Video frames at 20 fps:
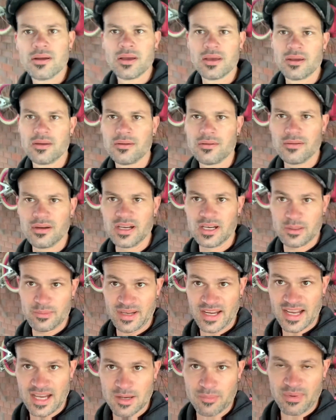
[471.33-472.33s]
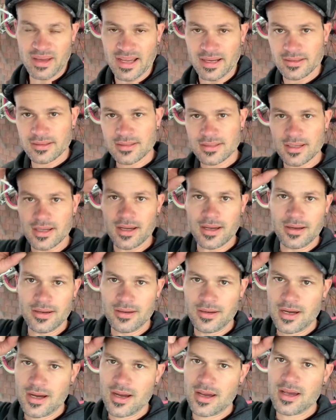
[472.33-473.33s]
ready to be cut back. So
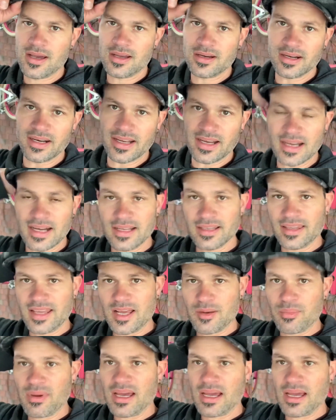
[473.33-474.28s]
I'm going to cut that back,